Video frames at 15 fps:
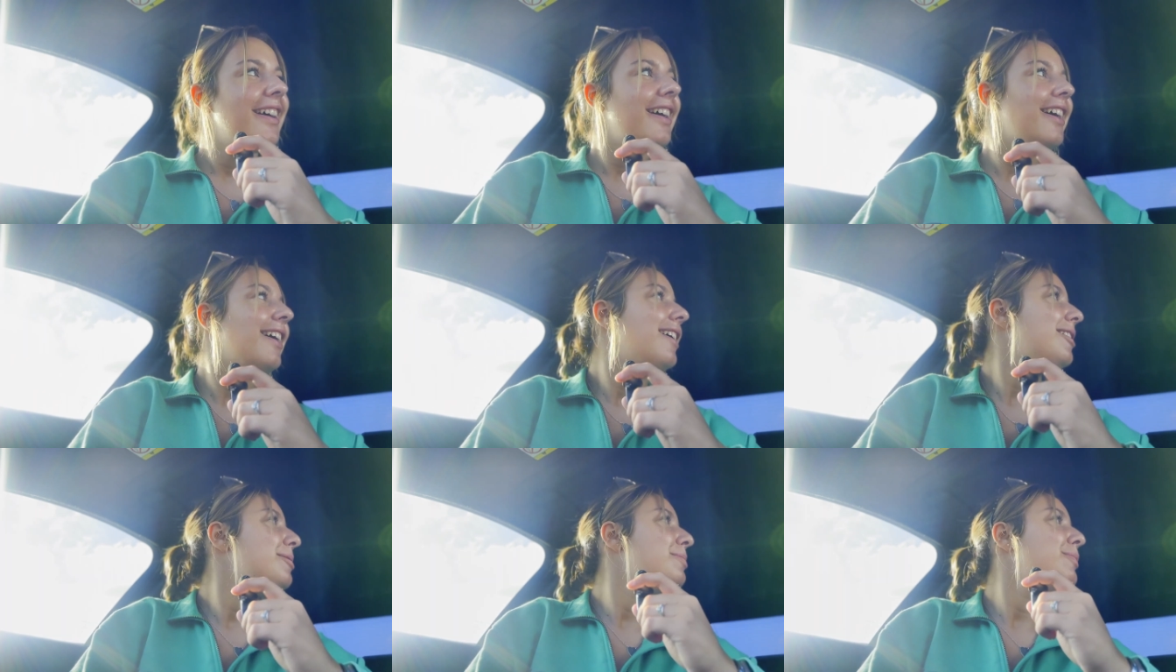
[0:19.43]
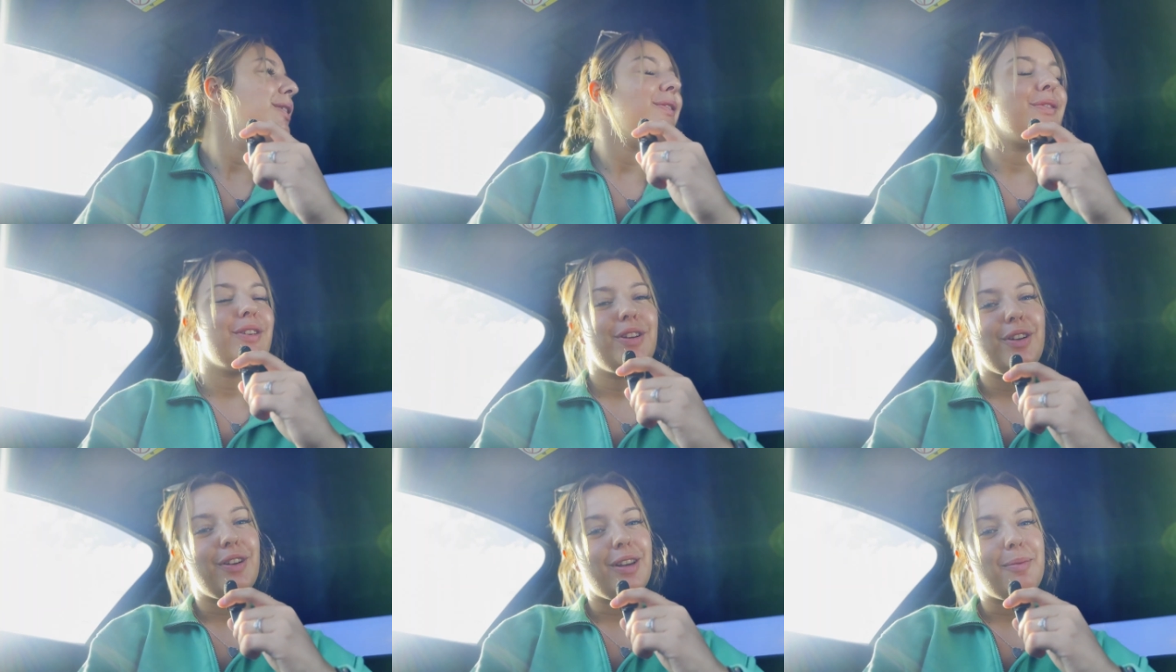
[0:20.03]
um,
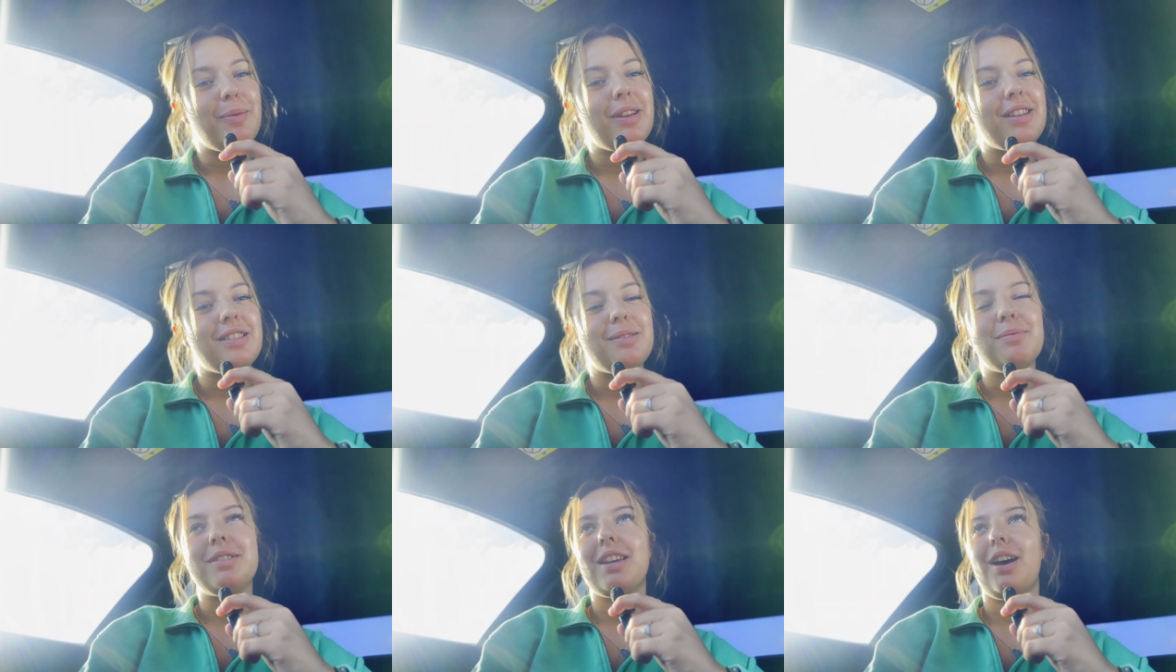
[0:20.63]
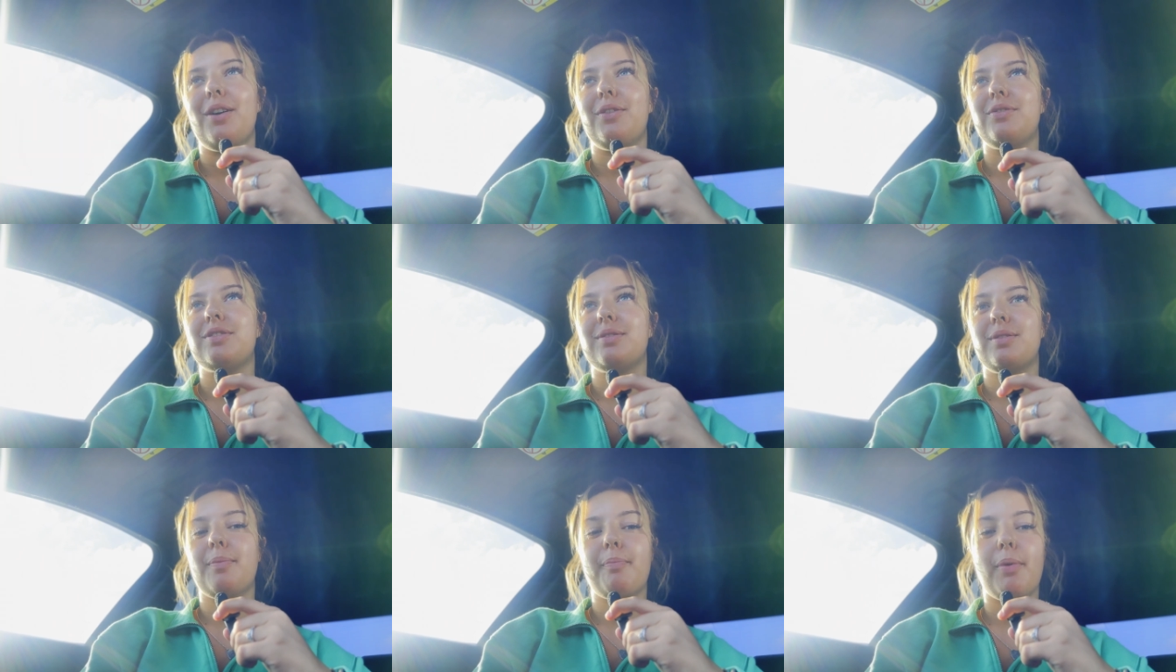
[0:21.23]
even No Limits
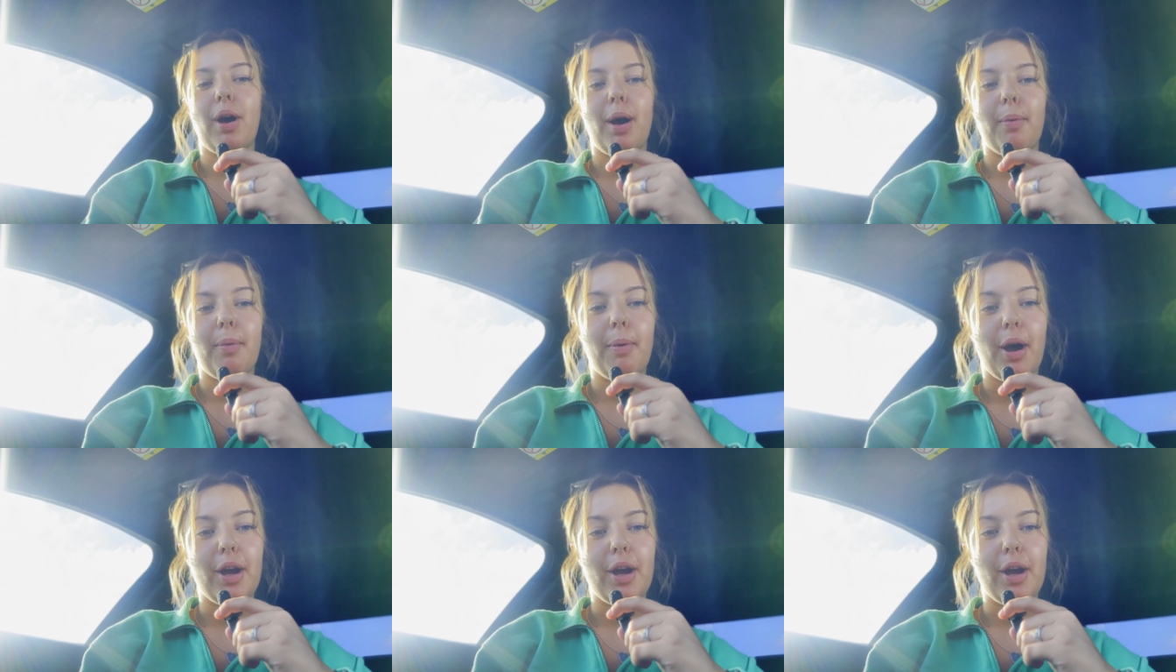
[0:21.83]
themselves put up a